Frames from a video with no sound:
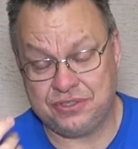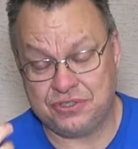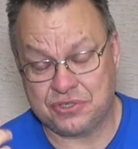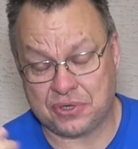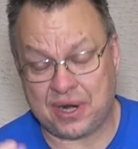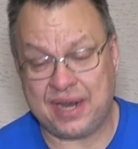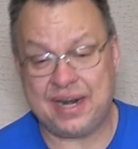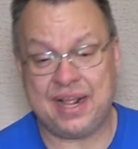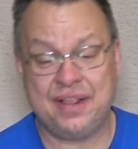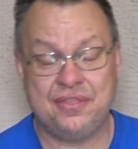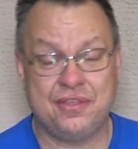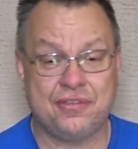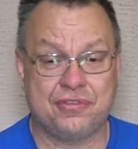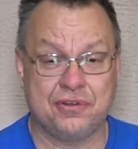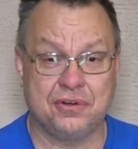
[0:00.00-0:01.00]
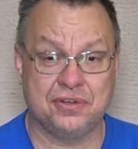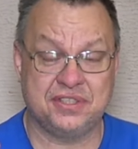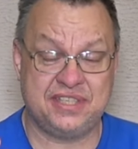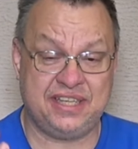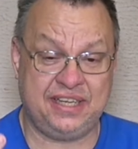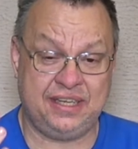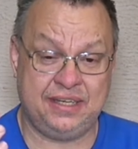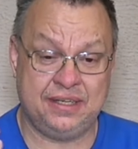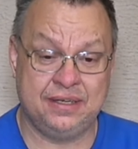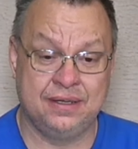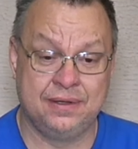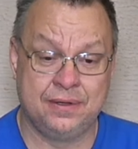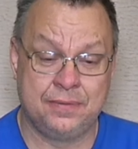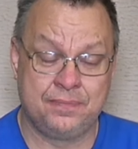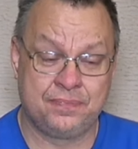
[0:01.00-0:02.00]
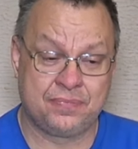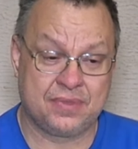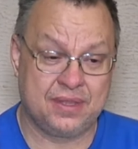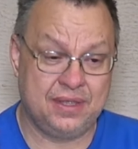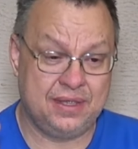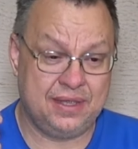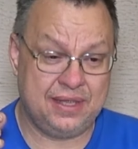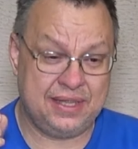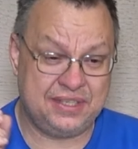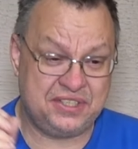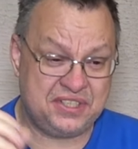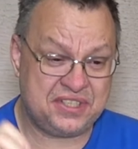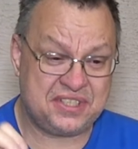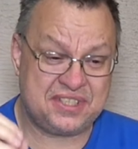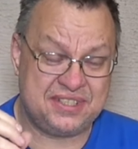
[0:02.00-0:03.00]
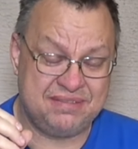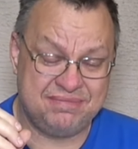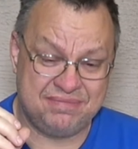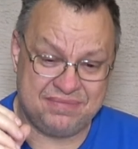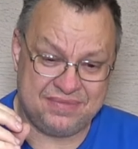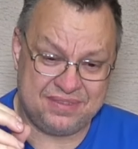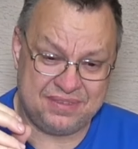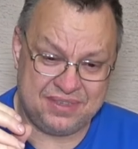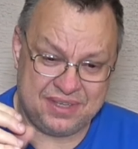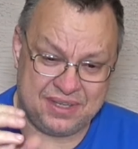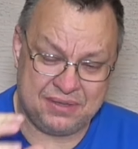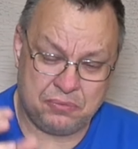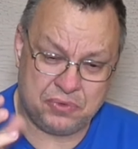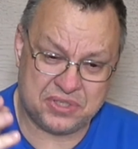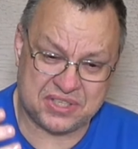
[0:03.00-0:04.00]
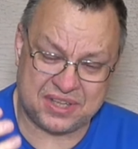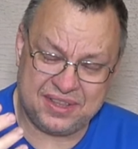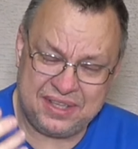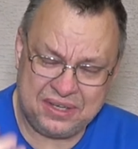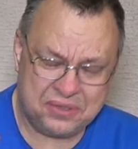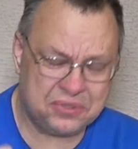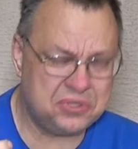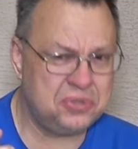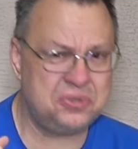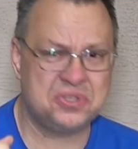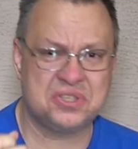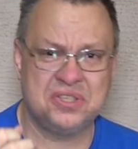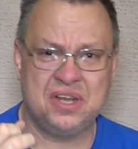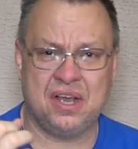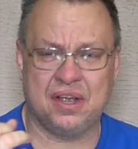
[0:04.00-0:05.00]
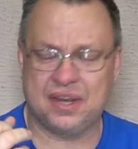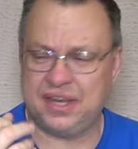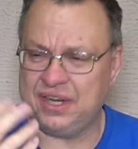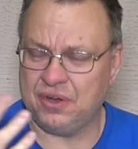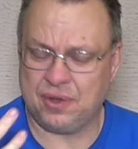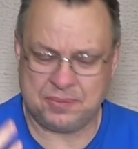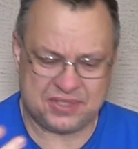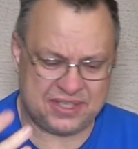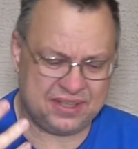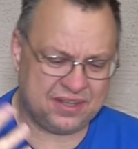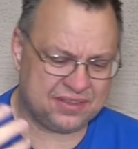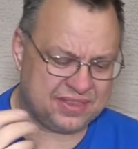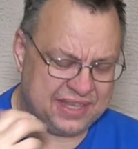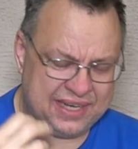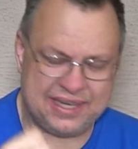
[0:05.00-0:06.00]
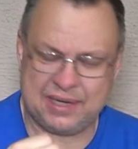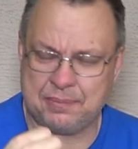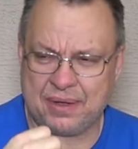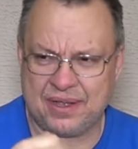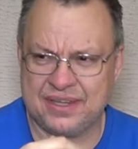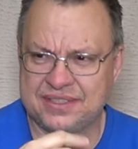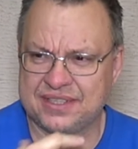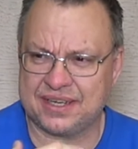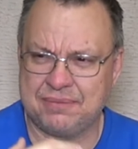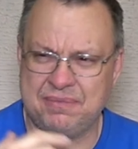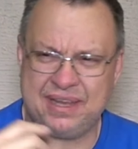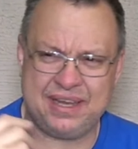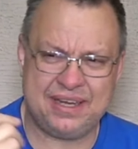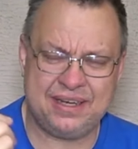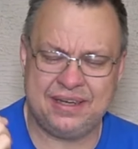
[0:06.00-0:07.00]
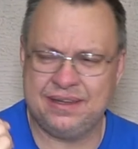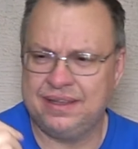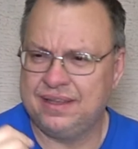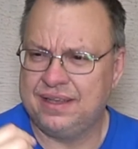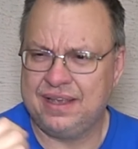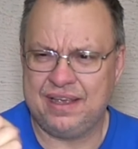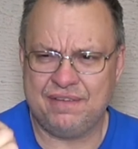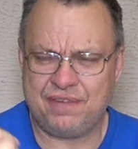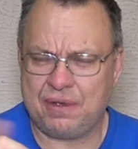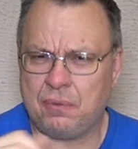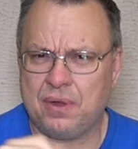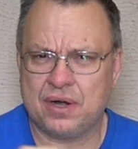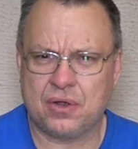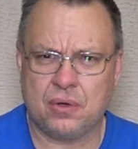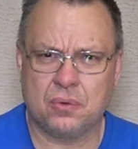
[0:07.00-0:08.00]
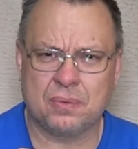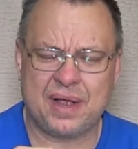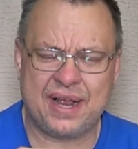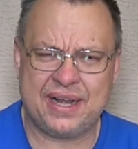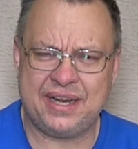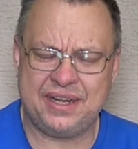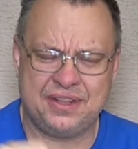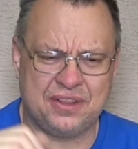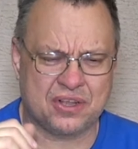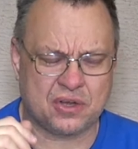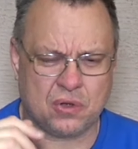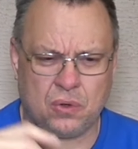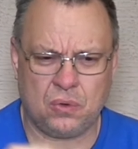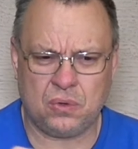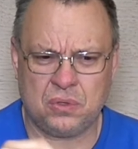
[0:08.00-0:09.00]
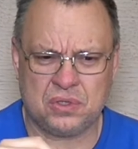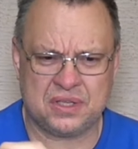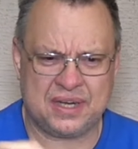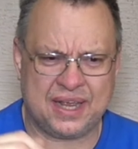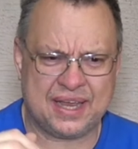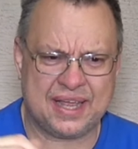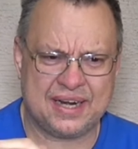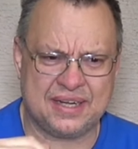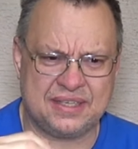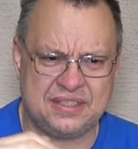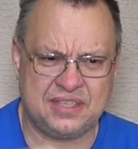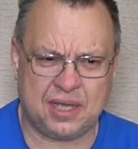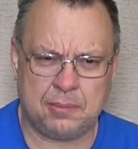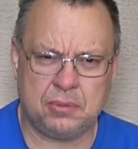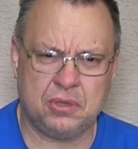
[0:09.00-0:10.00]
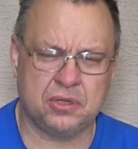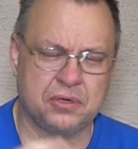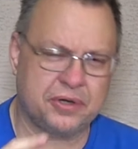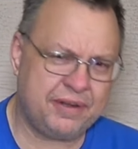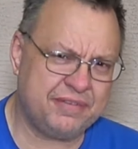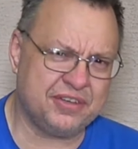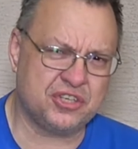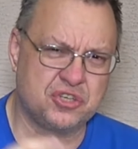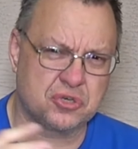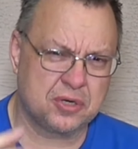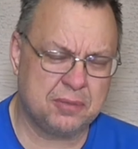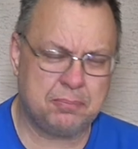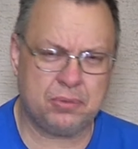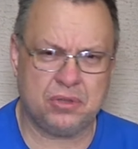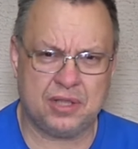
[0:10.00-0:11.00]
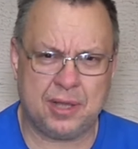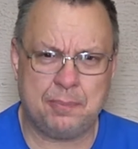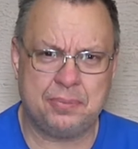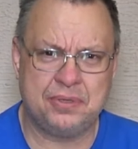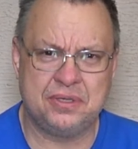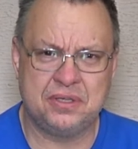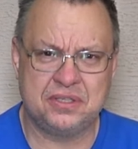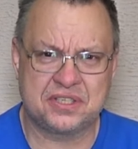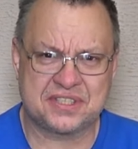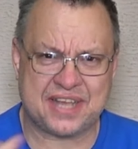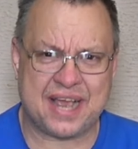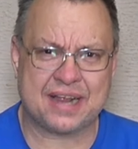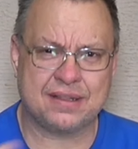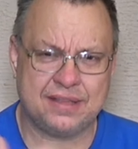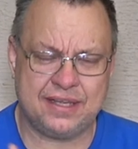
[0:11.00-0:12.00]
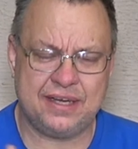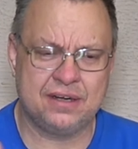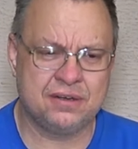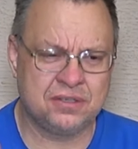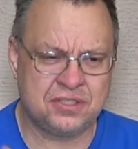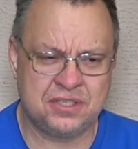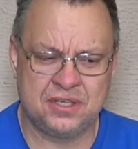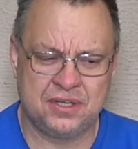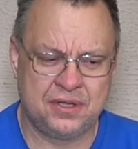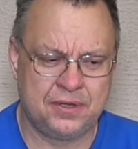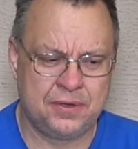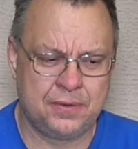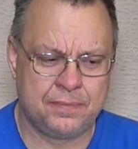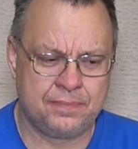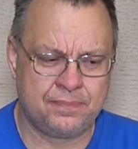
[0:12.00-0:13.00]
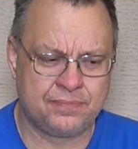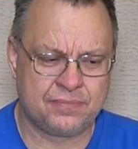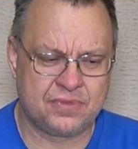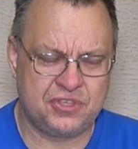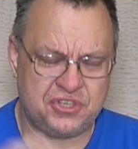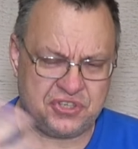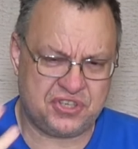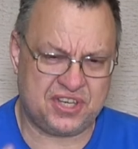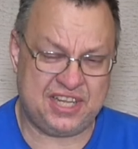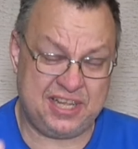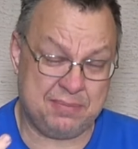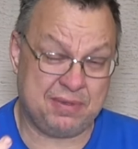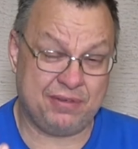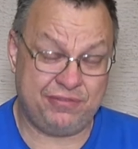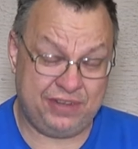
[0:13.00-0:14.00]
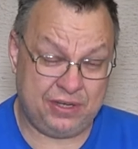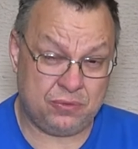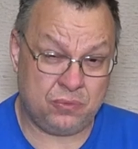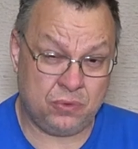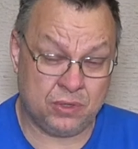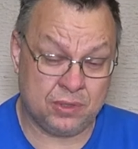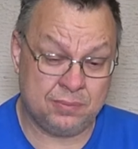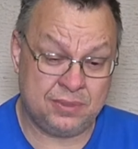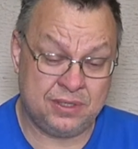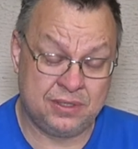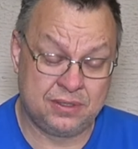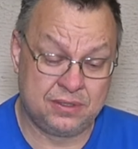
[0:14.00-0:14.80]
Tried on the 13. It just was a little too snug. You know, I'm sitting there thinking about it. It's like, man, if I want to go riding in the cold and I got to double or even triple up sock layers just to keep my feet warm,